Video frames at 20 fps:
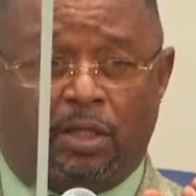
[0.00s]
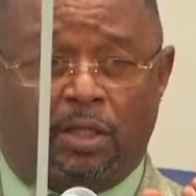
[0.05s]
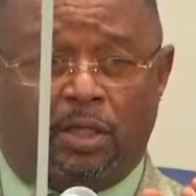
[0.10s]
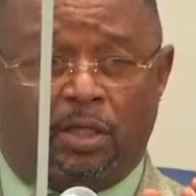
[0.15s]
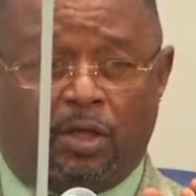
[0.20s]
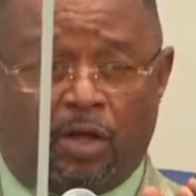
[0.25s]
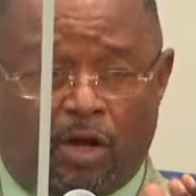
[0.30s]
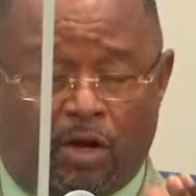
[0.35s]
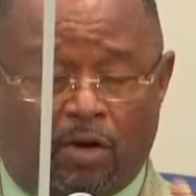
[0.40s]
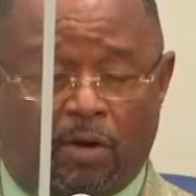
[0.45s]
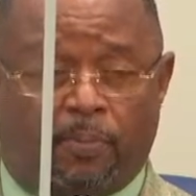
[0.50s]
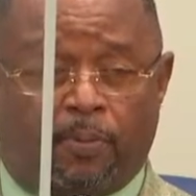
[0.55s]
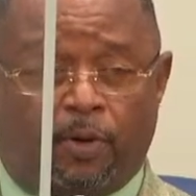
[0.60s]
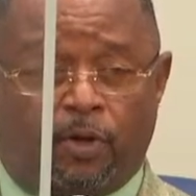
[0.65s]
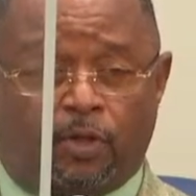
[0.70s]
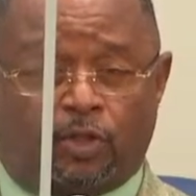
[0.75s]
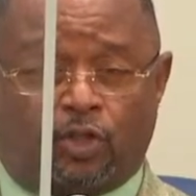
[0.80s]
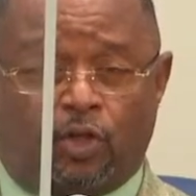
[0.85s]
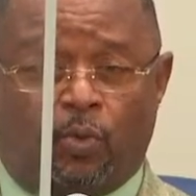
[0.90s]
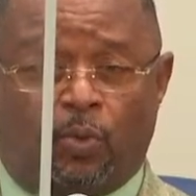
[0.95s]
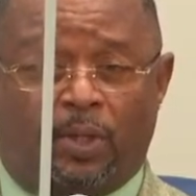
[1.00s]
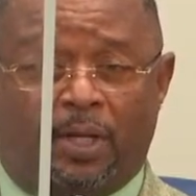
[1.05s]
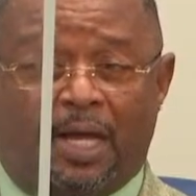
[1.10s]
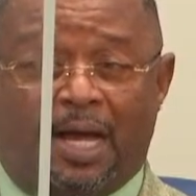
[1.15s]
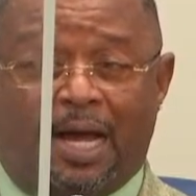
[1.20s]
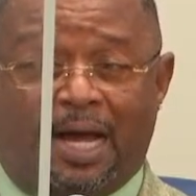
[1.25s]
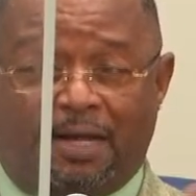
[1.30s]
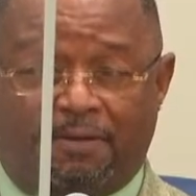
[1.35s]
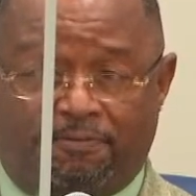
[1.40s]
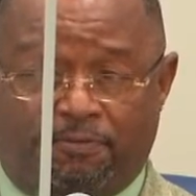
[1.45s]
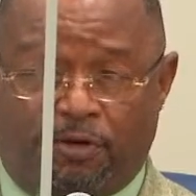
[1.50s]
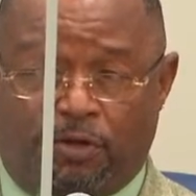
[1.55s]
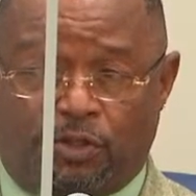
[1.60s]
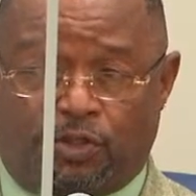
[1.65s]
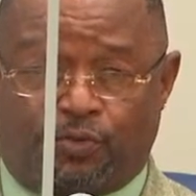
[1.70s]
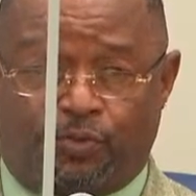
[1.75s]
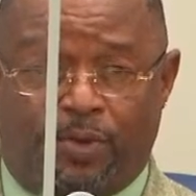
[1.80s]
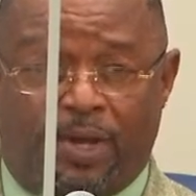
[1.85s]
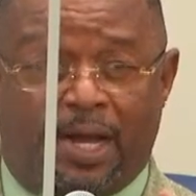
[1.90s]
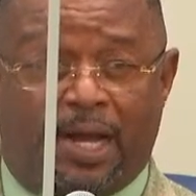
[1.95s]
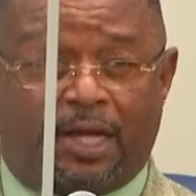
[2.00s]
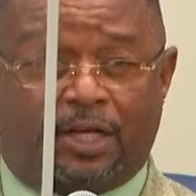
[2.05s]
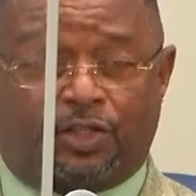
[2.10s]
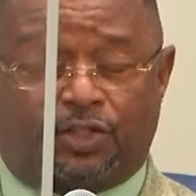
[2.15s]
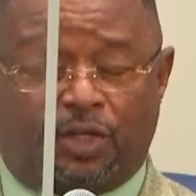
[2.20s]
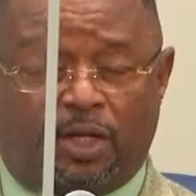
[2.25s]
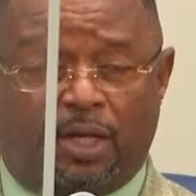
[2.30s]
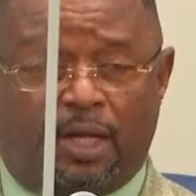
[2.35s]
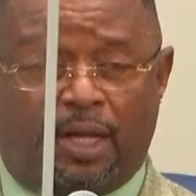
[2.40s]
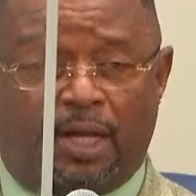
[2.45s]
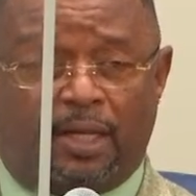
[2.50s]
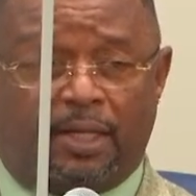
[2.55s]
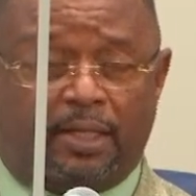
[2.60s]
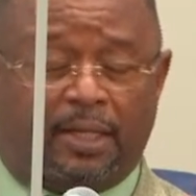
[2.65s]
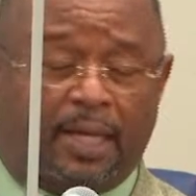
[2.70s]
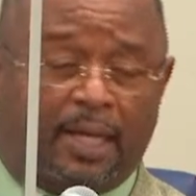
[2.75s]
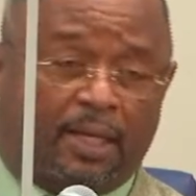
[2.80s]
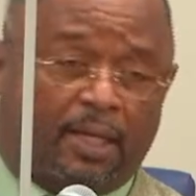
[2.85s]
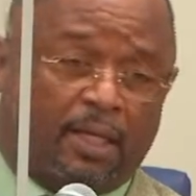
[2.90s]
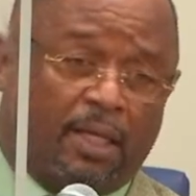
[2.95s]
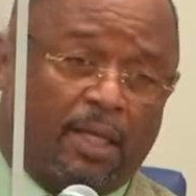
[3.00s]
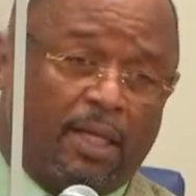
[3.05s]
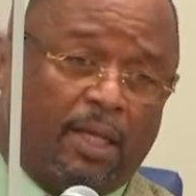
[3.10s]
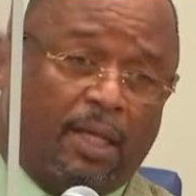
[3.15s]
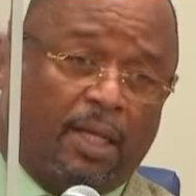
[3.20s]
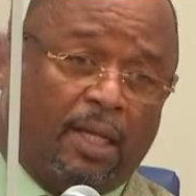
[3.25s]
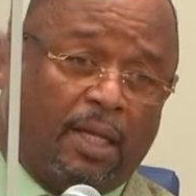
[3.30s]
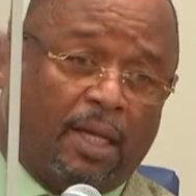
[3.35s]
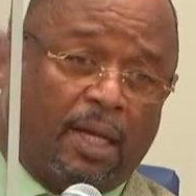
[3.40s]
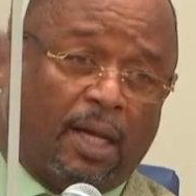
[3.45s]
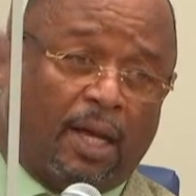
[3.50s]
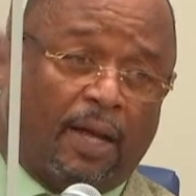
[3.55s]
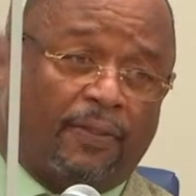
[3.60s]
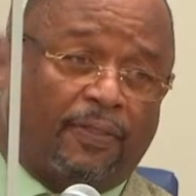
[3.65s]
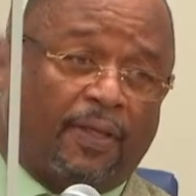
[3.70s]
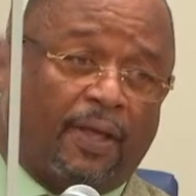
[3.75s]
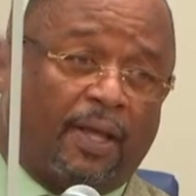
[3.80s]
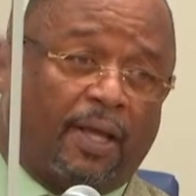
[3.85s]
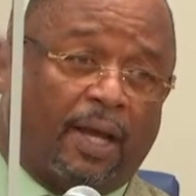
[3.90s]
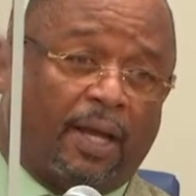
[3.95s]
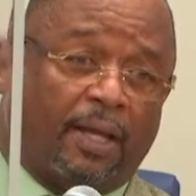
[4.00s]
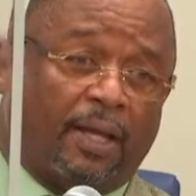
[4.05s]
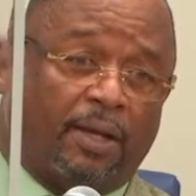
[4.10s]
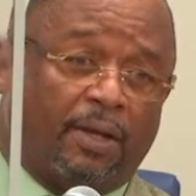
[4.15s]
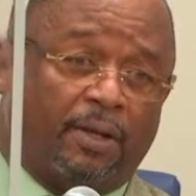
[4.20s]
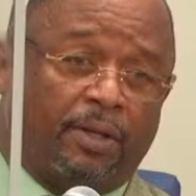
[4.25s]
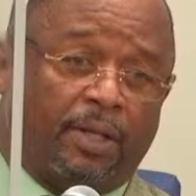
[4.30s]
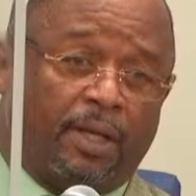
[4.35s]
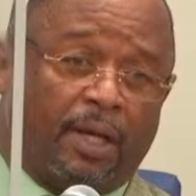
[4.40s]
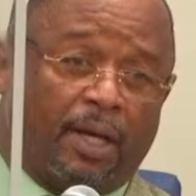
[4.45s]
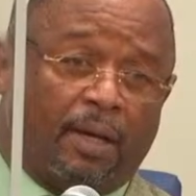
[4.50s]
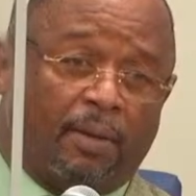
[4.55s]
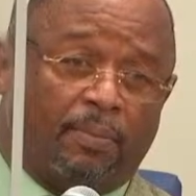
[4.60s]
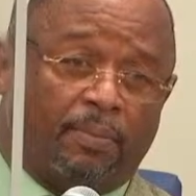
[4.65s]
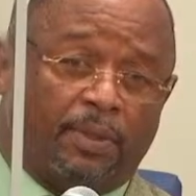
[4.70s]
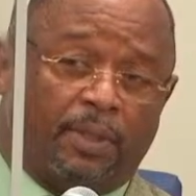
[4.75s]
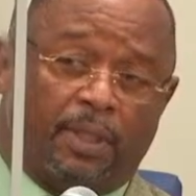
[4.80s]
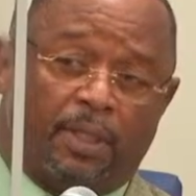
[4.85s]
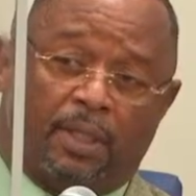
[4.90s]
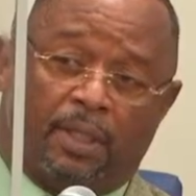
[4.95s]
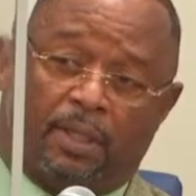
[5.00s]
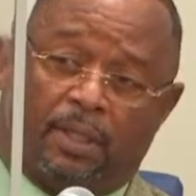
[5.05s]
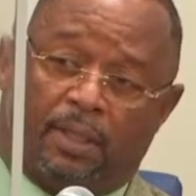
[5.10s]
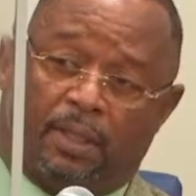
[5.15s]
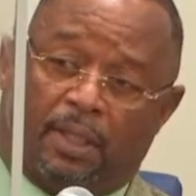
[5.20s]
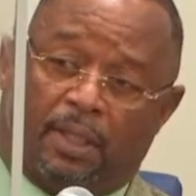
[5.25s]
younger person with adverse reaction, and then I think I hear the